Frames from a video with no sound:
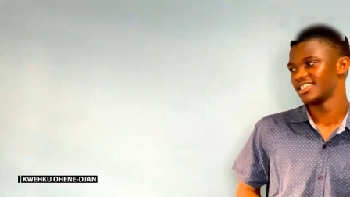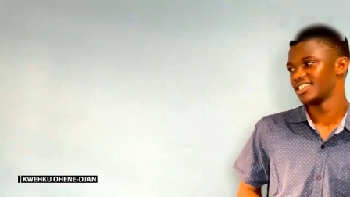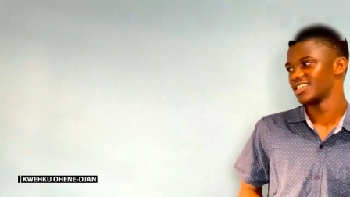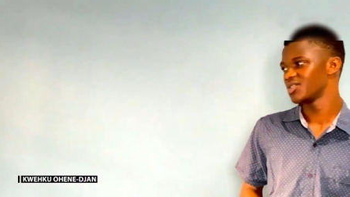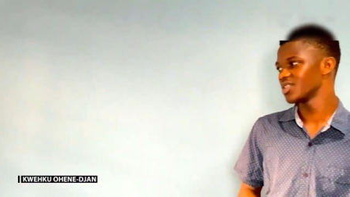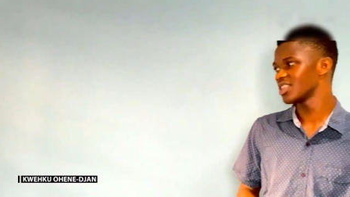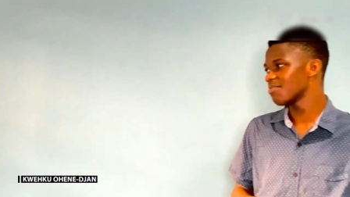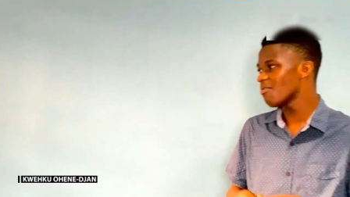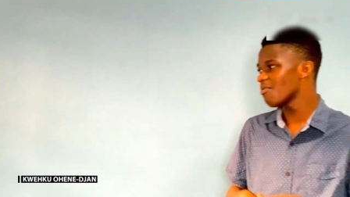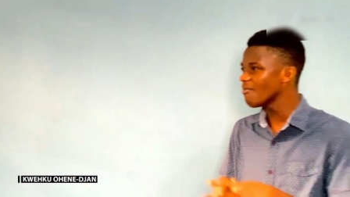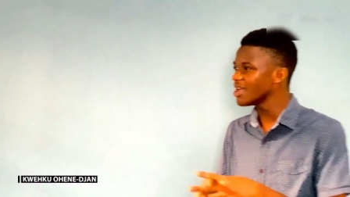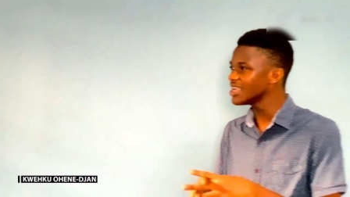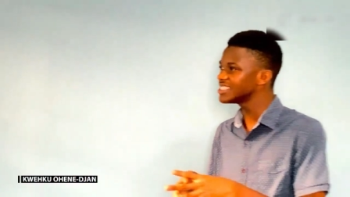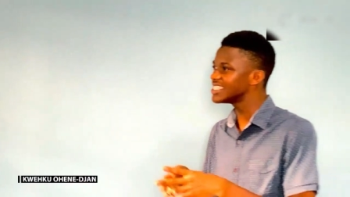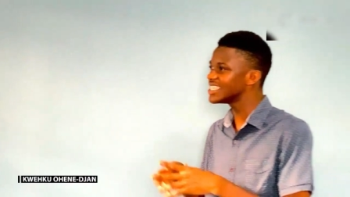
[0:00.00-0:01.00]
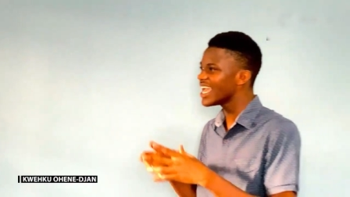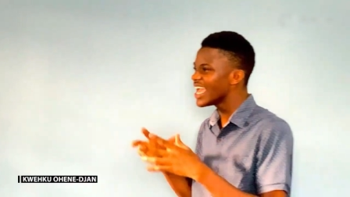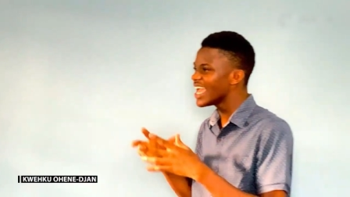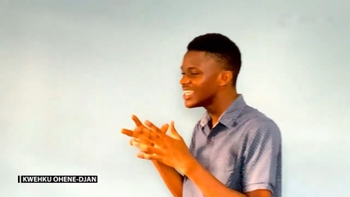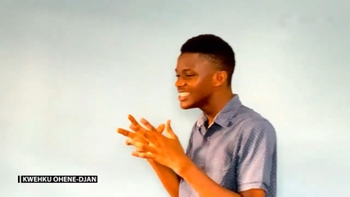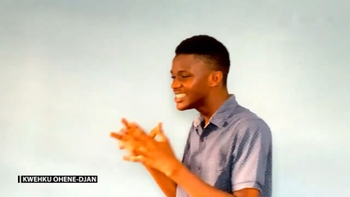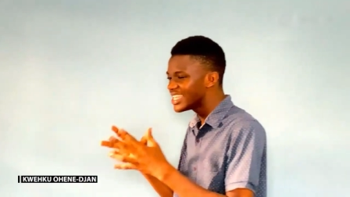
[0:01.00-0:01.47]
So the moment he
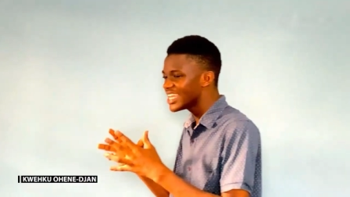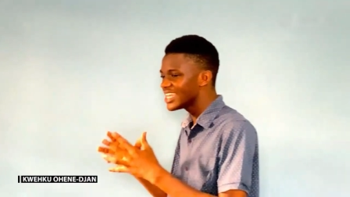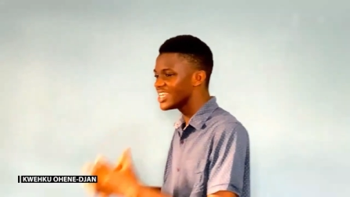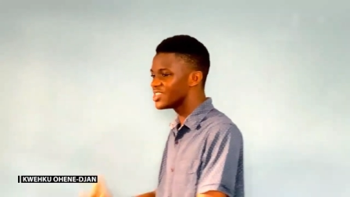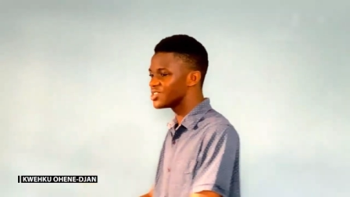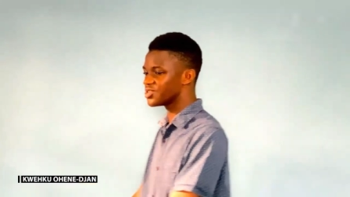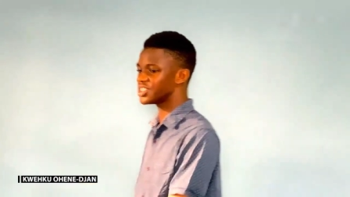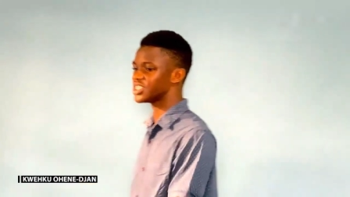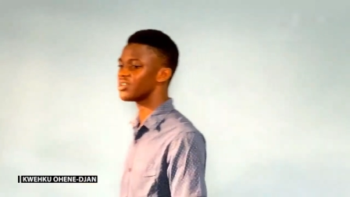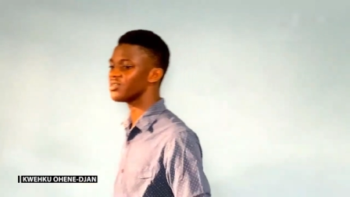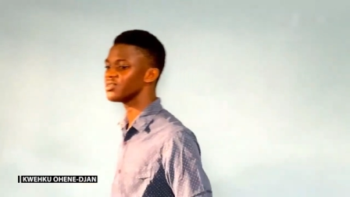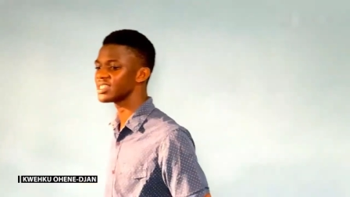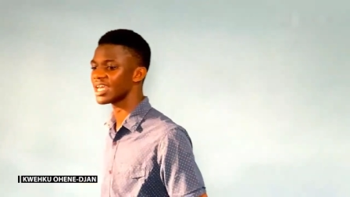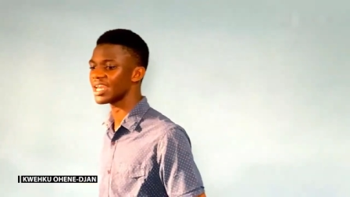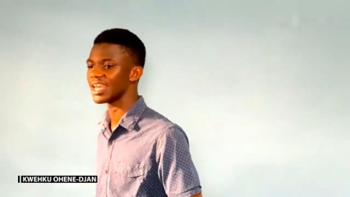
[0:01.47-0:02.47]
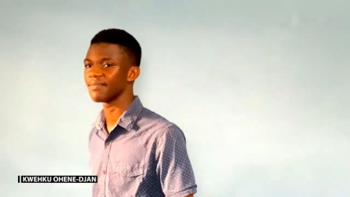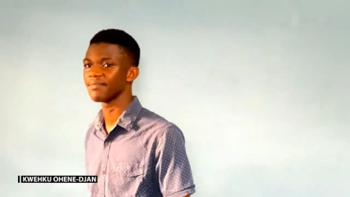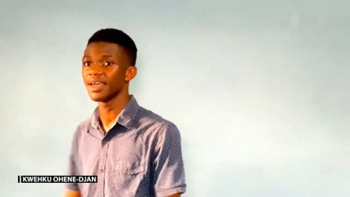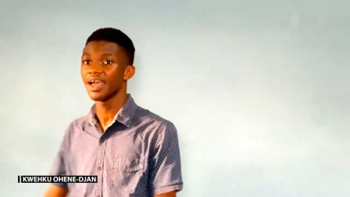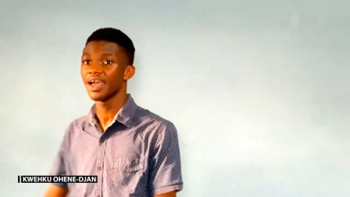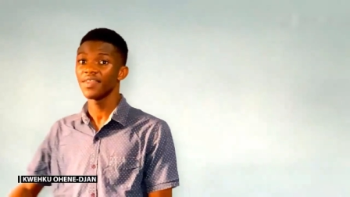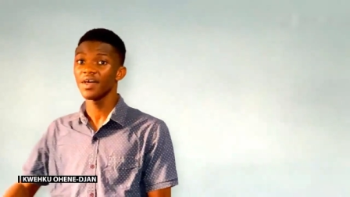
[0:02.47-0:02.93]
entered into Jerusalem,
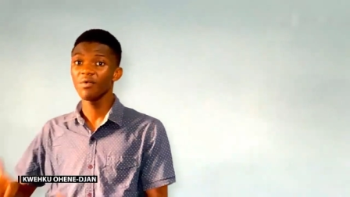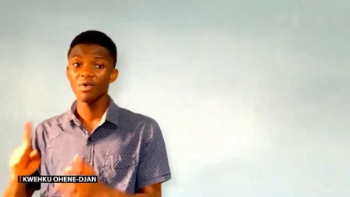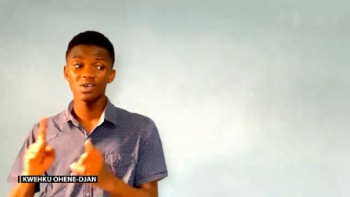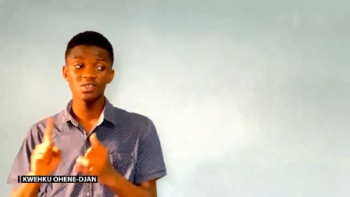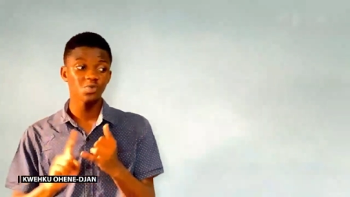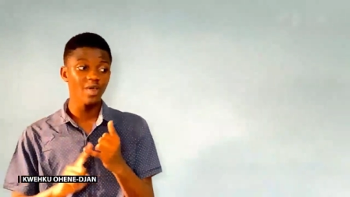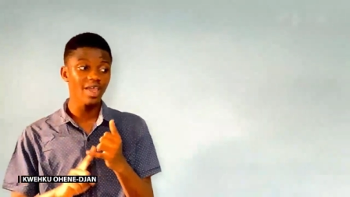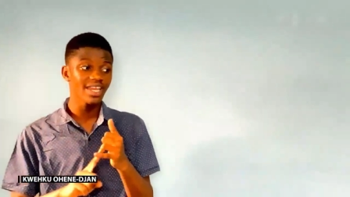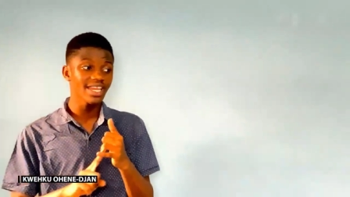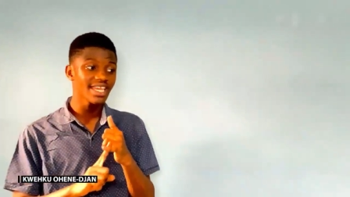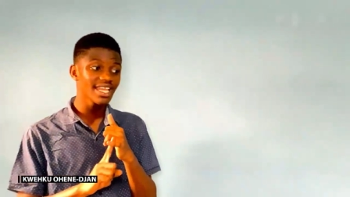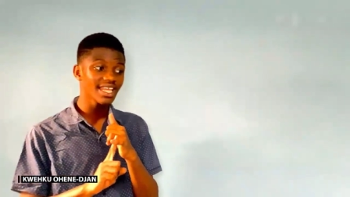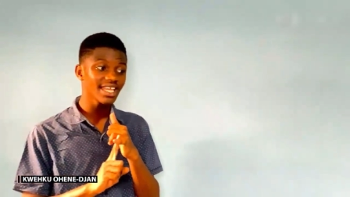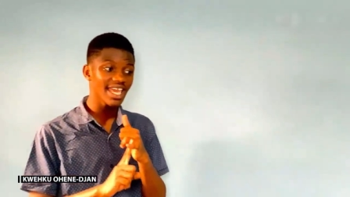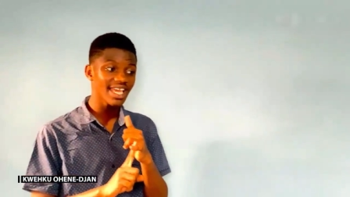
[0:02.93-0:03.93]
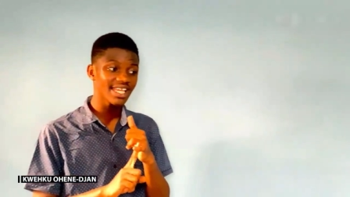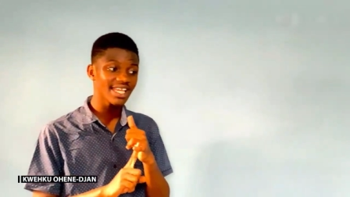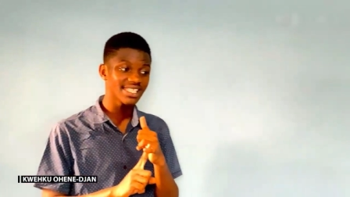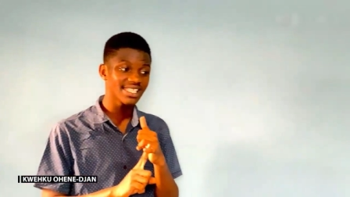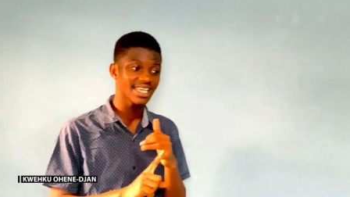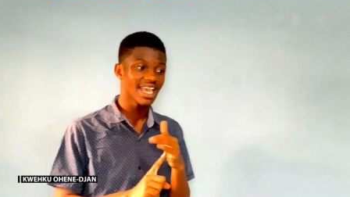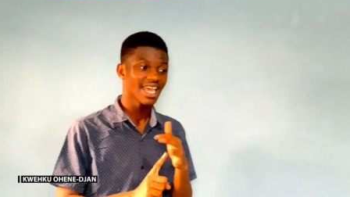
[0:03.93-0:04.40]
that was when healing
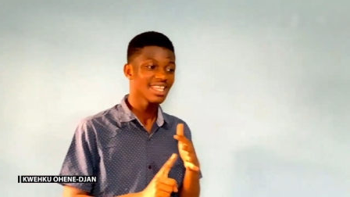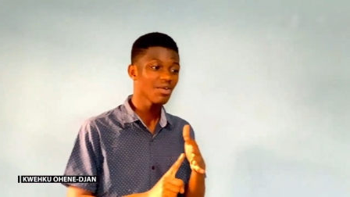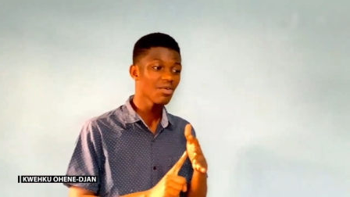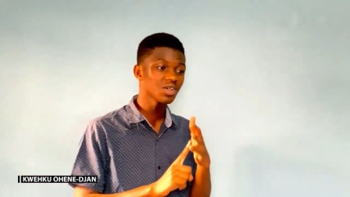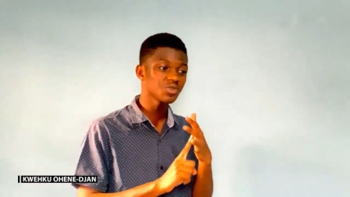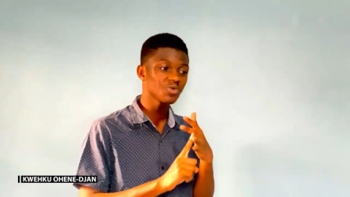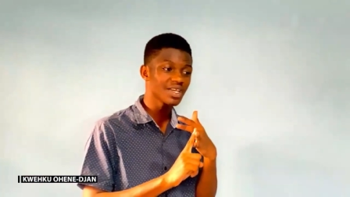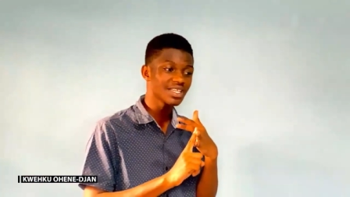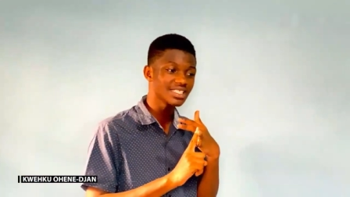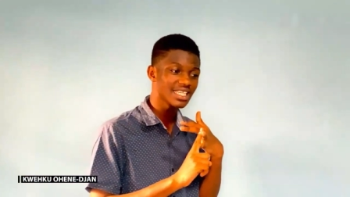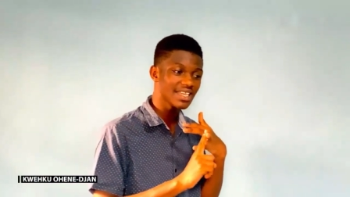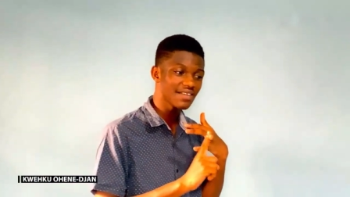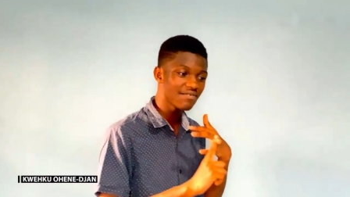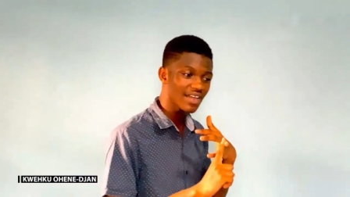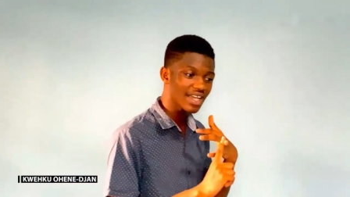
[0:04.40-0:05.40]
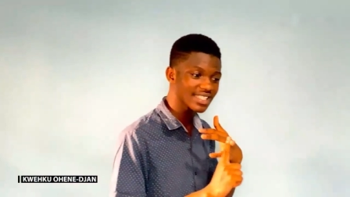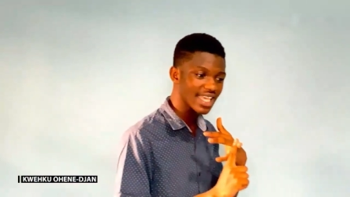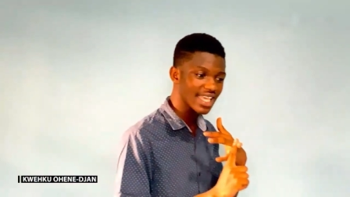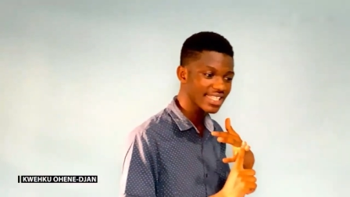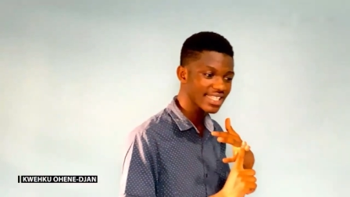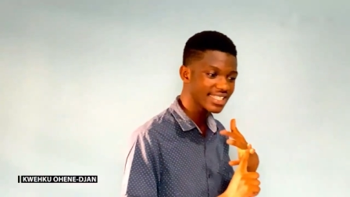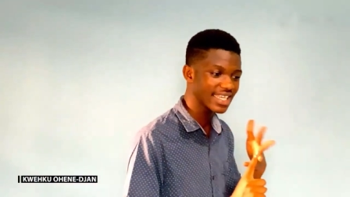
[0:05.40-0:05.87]
entered. That was when deliverance
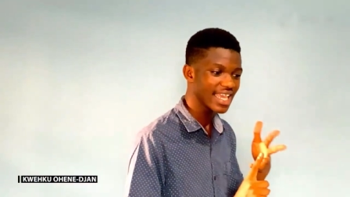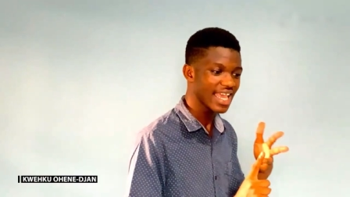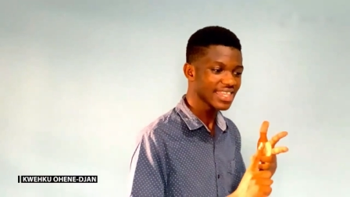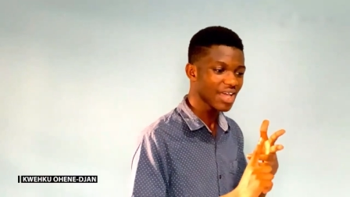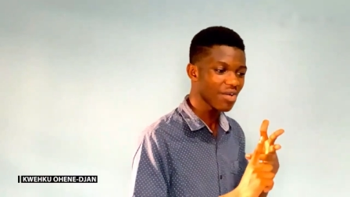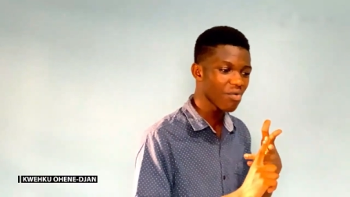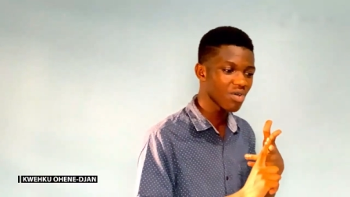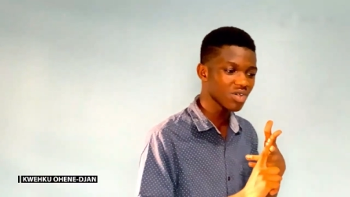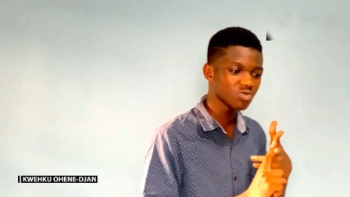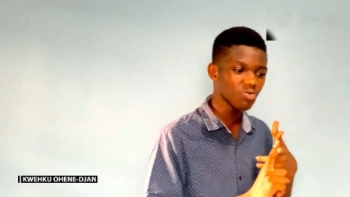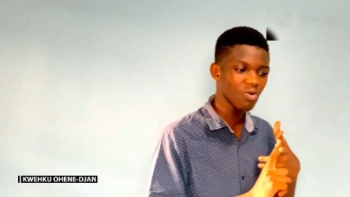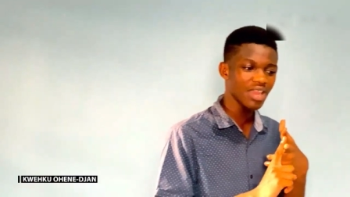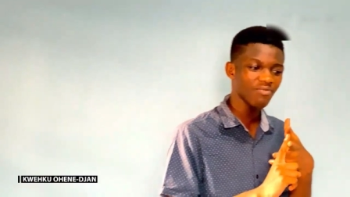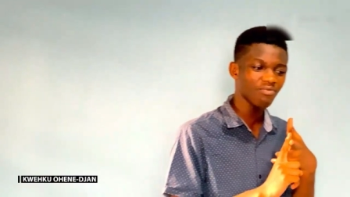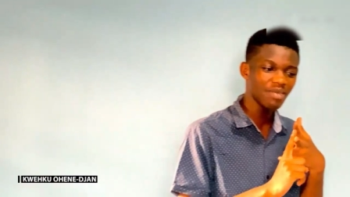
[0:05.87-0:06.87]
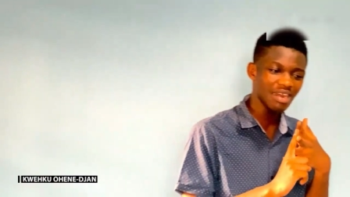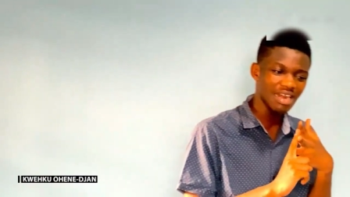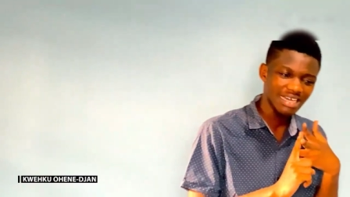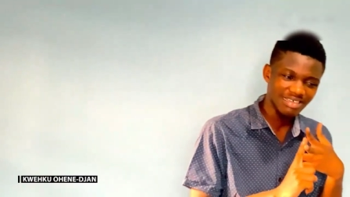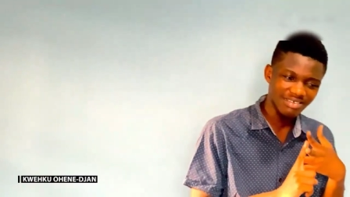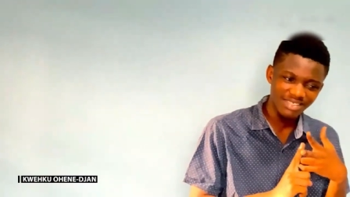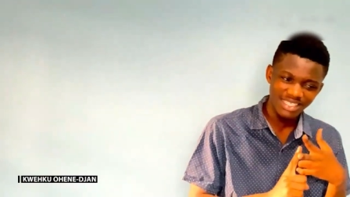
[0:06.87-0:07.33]
entered. That was when
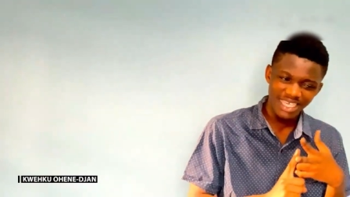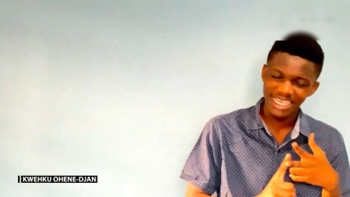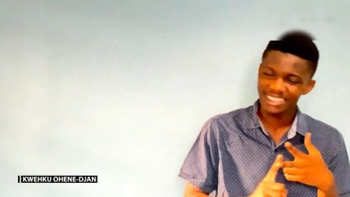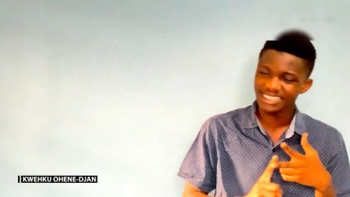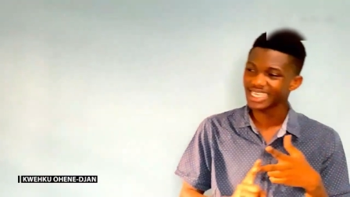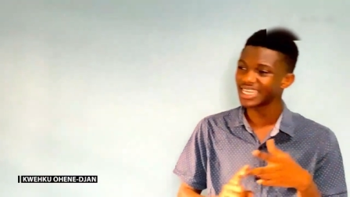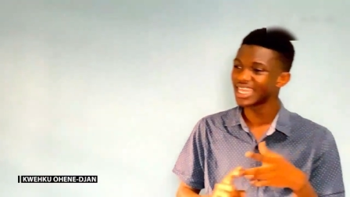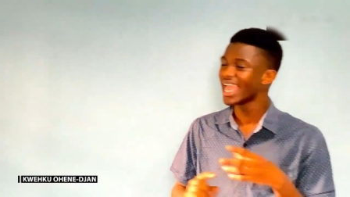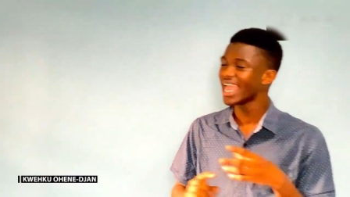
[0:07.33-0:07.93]
miracles entered.